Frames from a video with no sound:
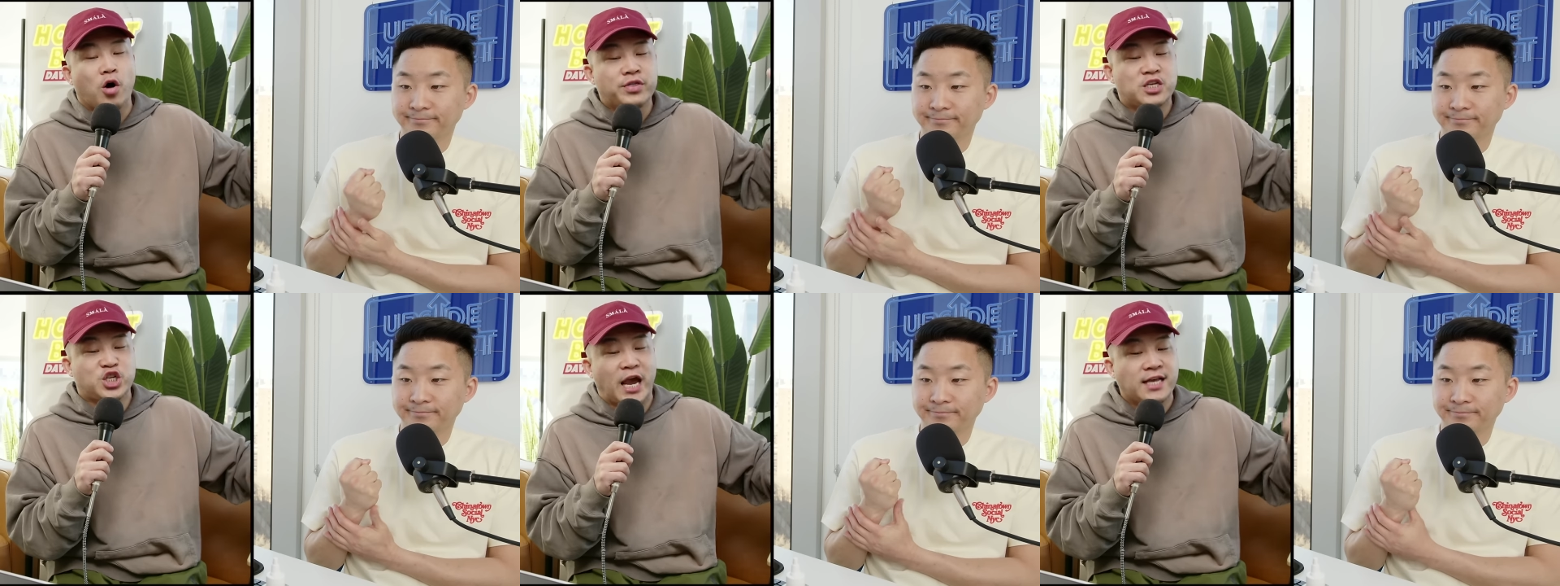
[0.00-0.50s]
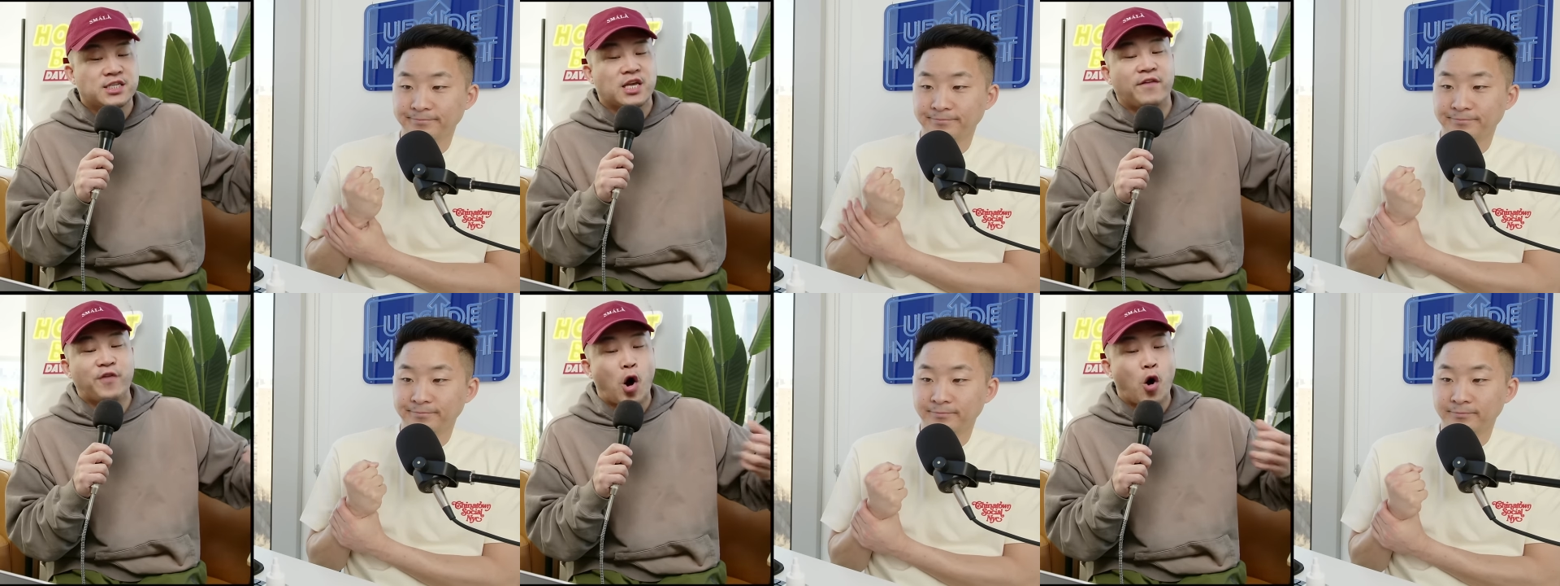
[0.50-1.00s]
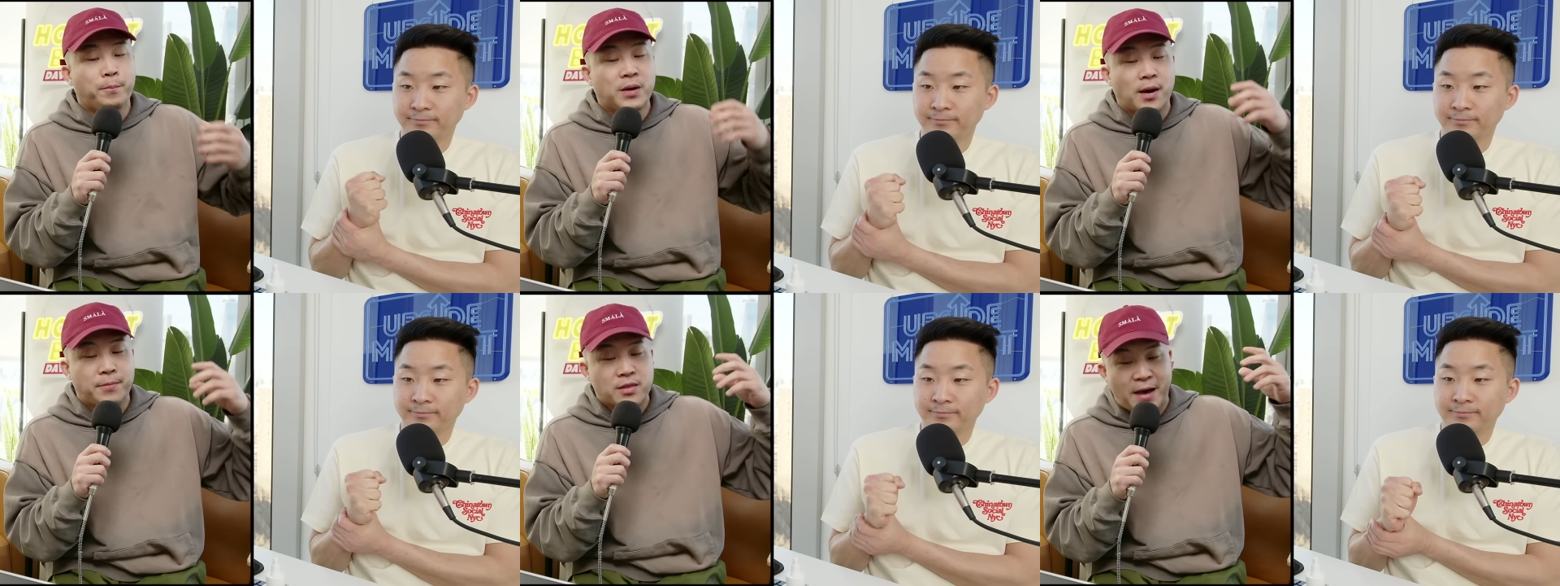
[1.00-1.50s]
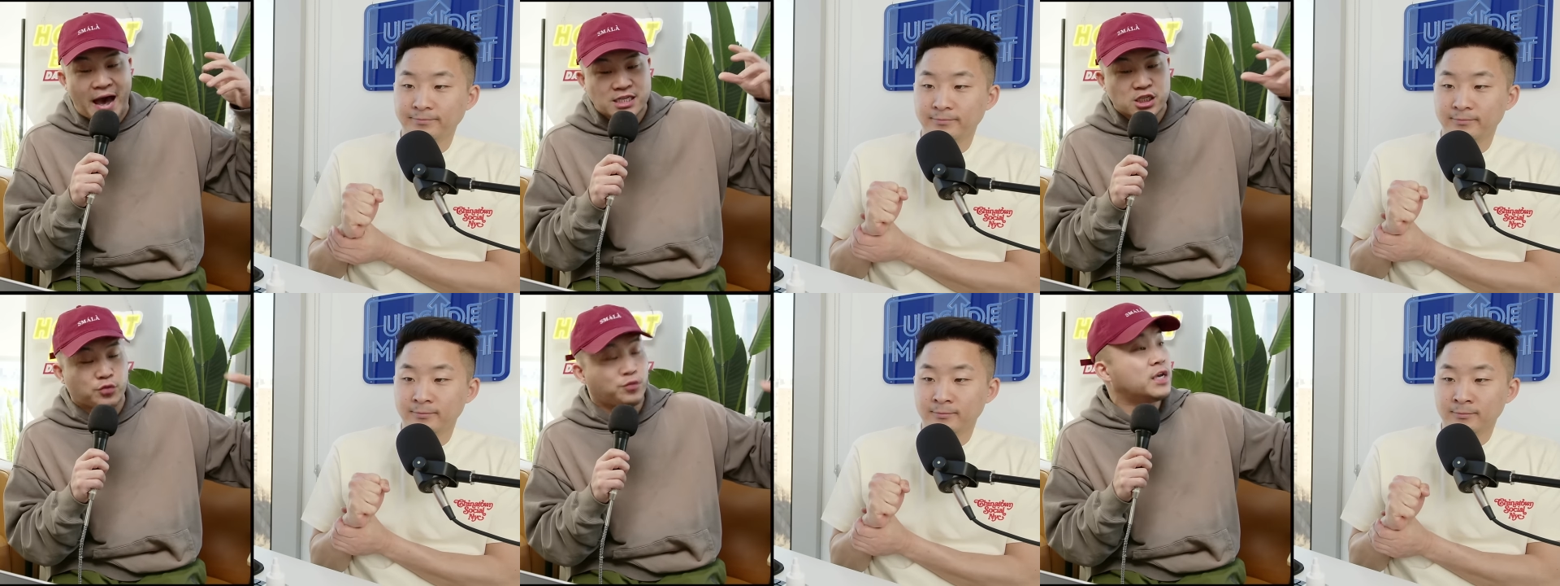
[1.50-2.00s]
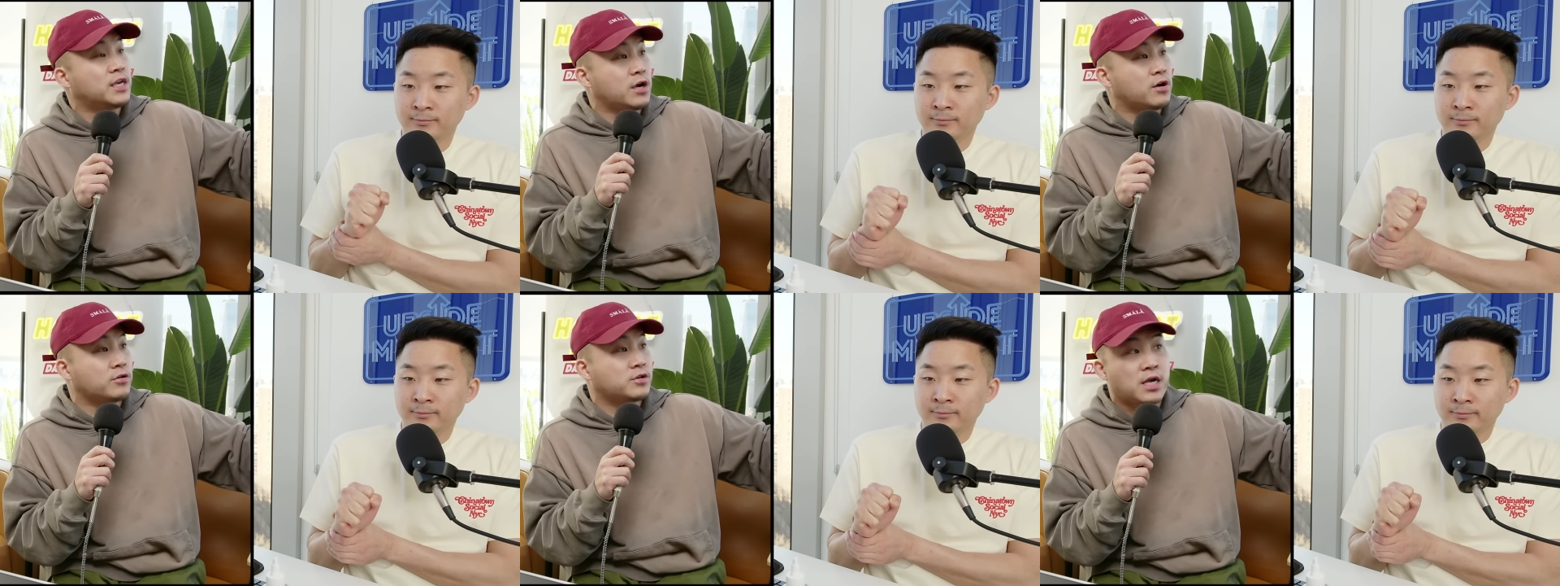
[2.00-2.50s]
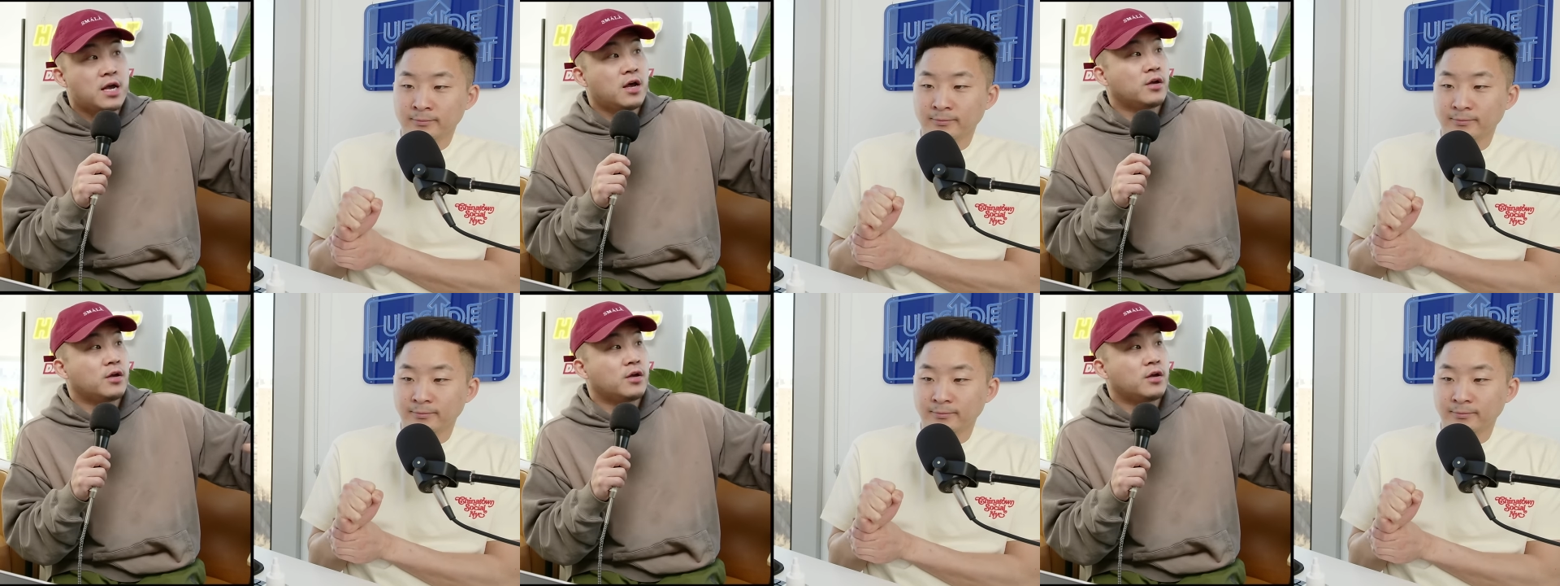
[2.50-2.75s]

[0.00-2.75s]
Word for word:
Speaker 1: the chains that have opened up in the past three years